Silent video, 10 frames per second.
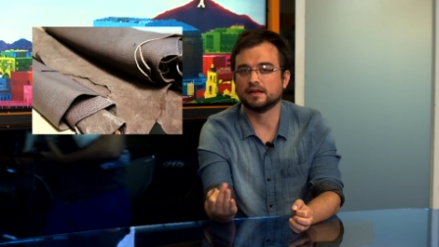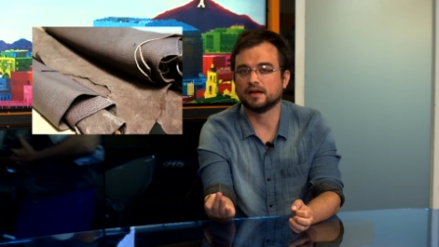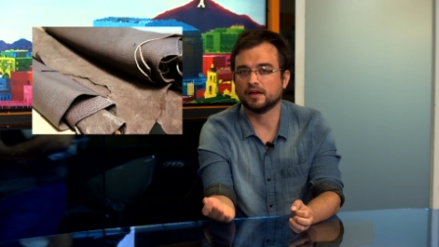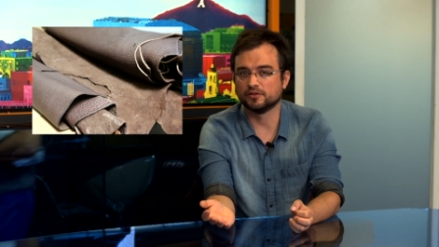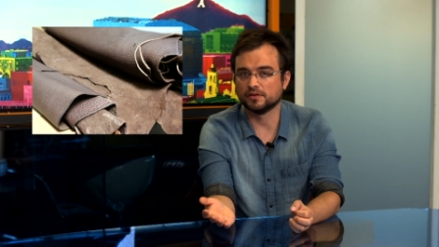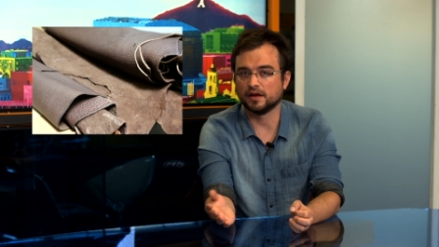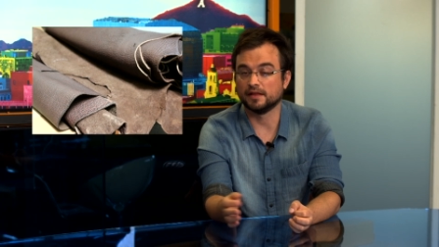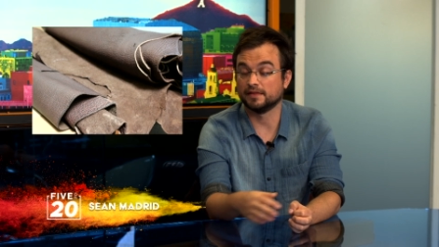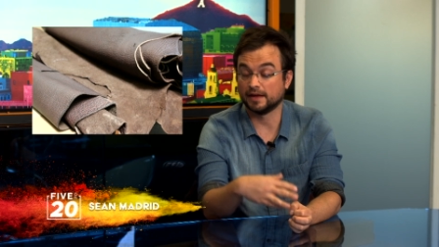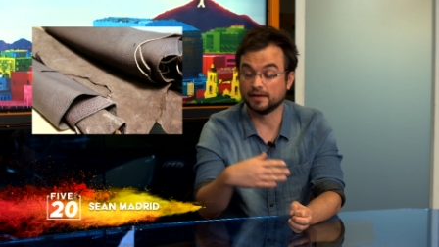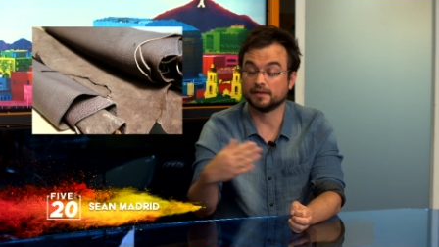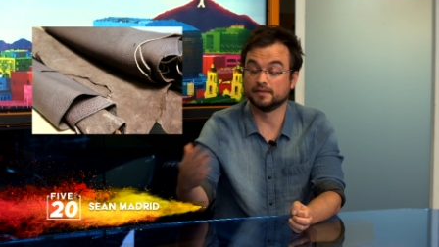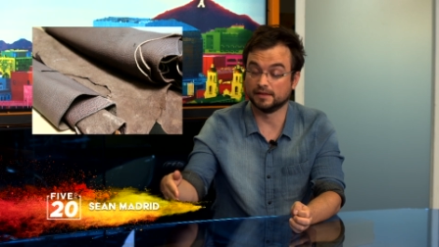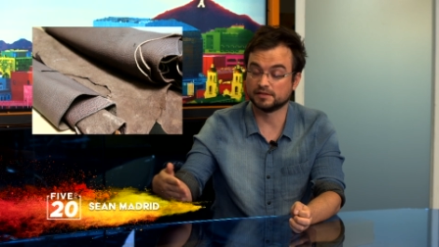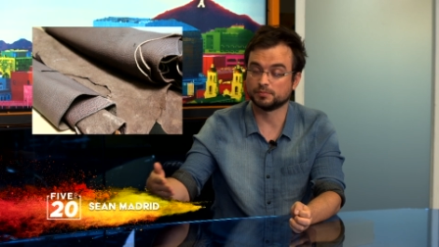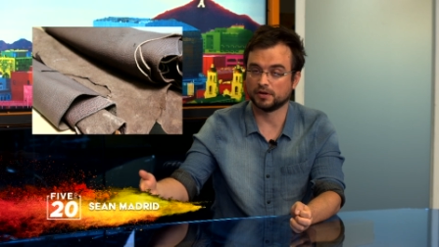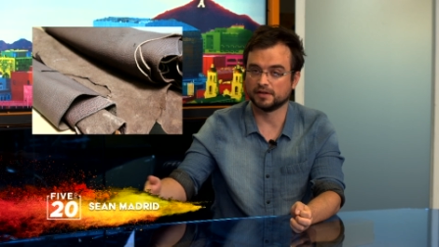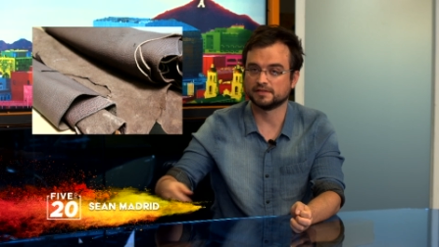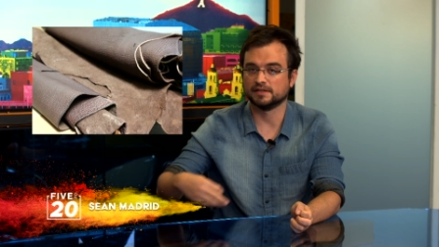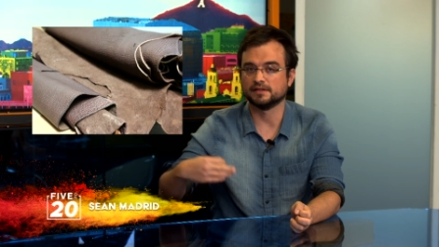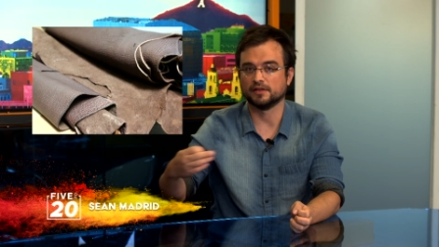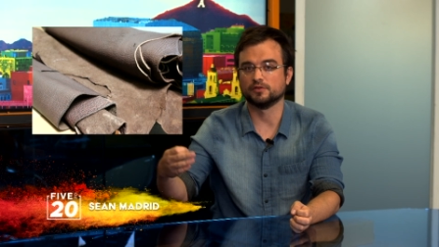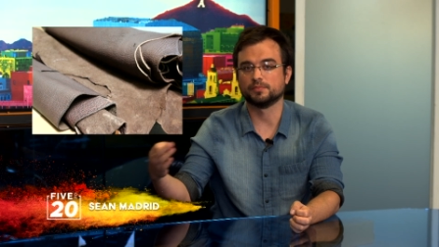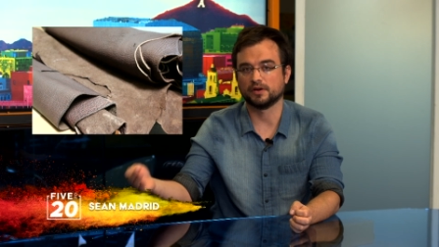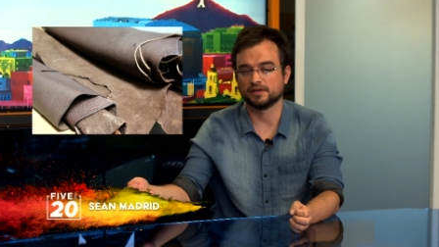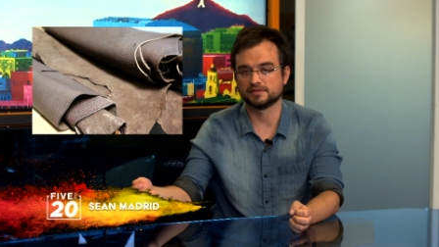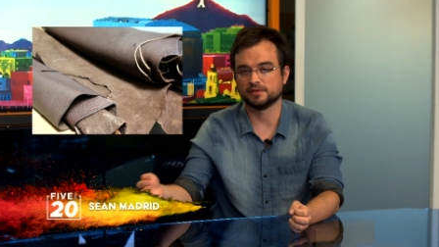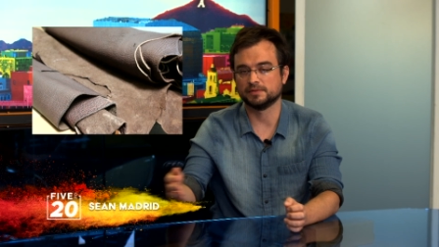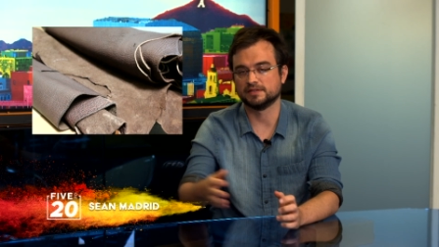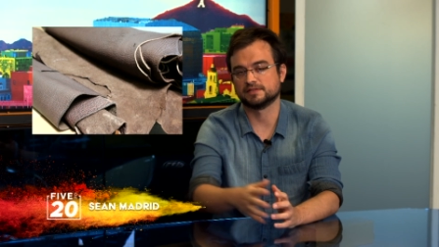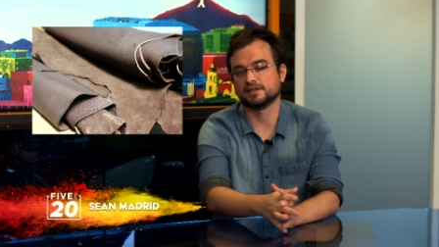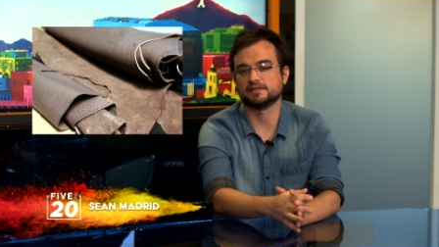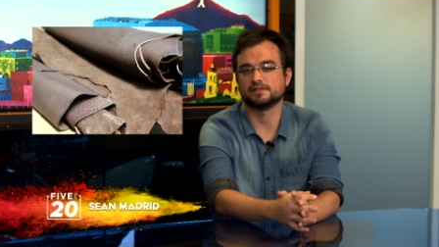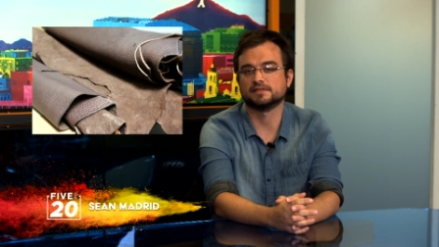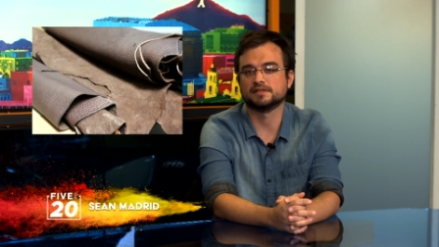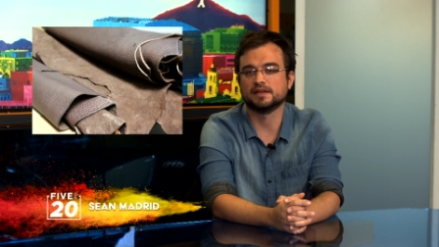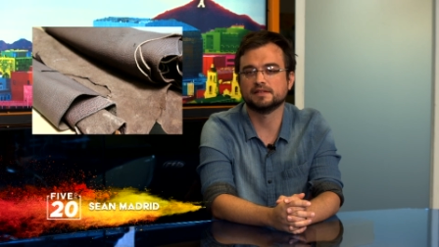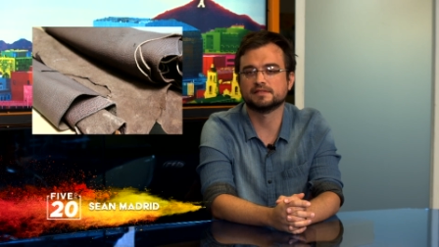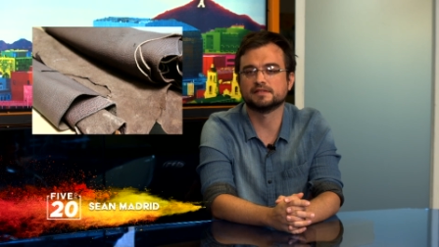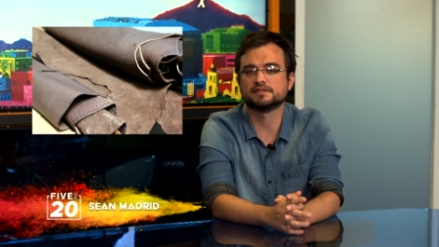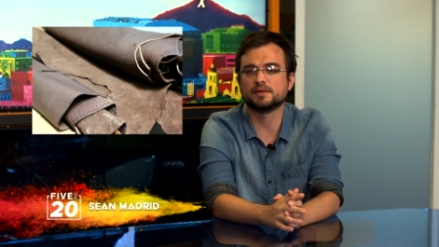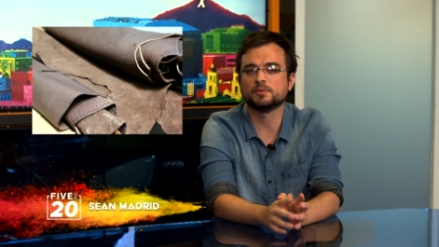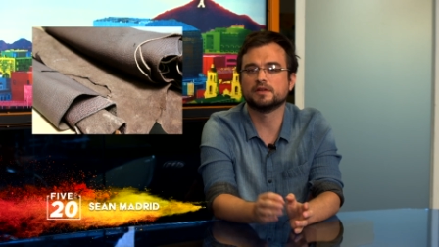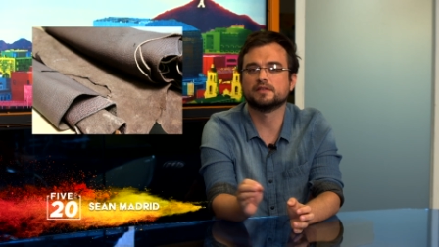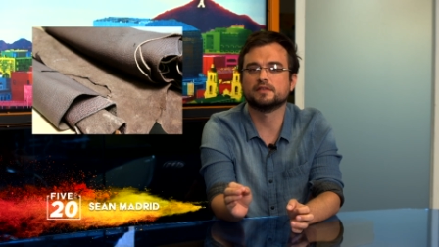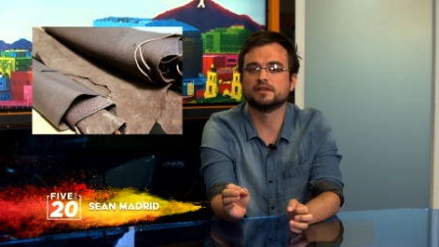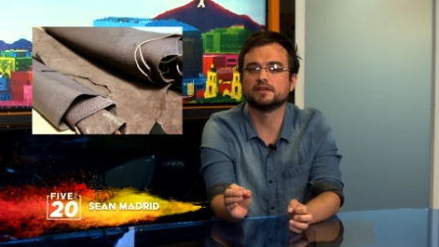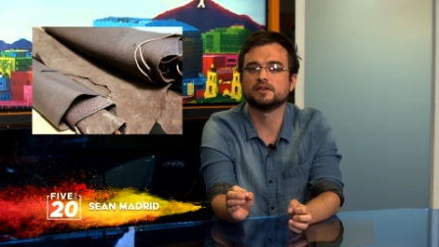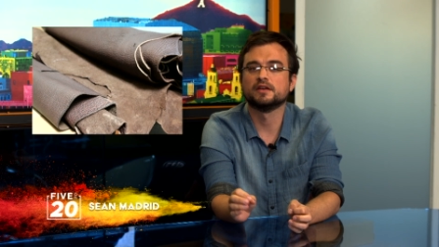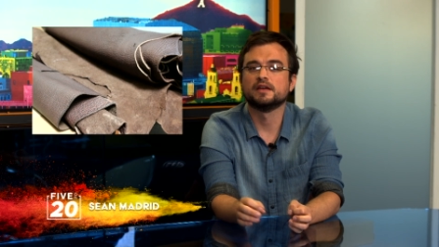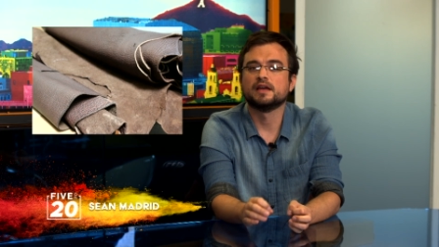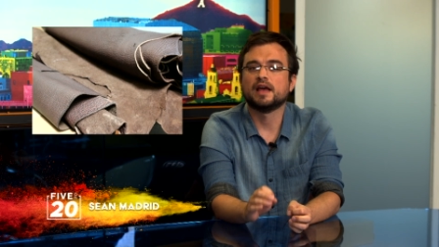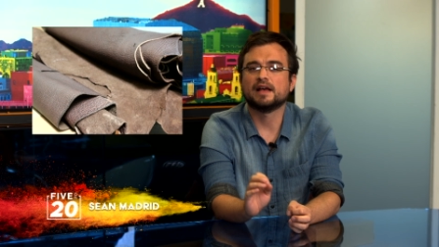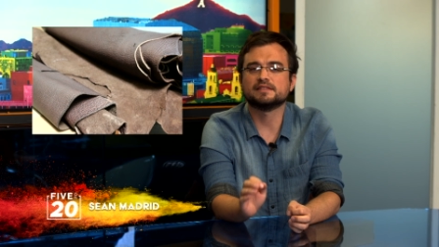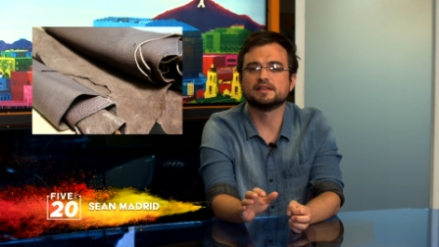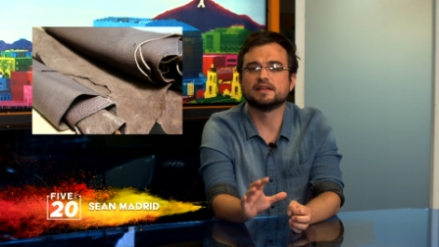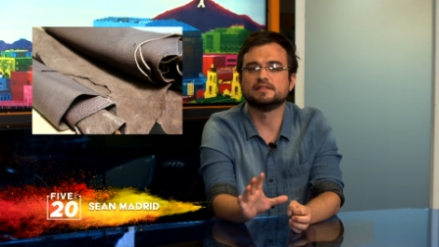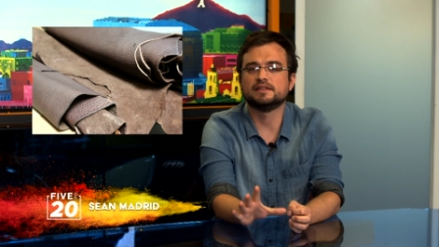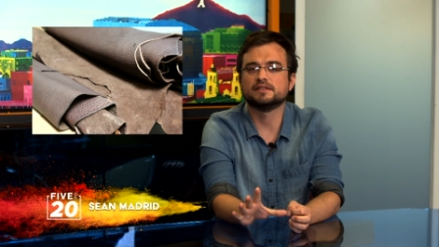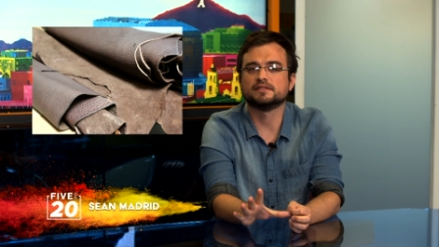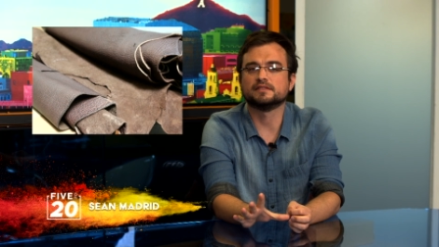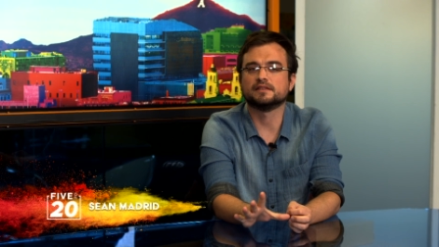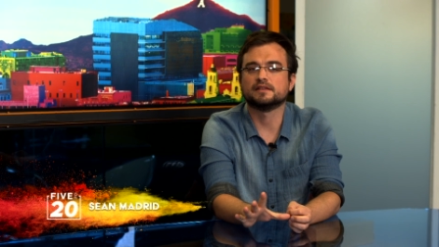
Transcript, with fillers: other, uh, like this product and other products I'll be discussing today, is that someone out there has an ideal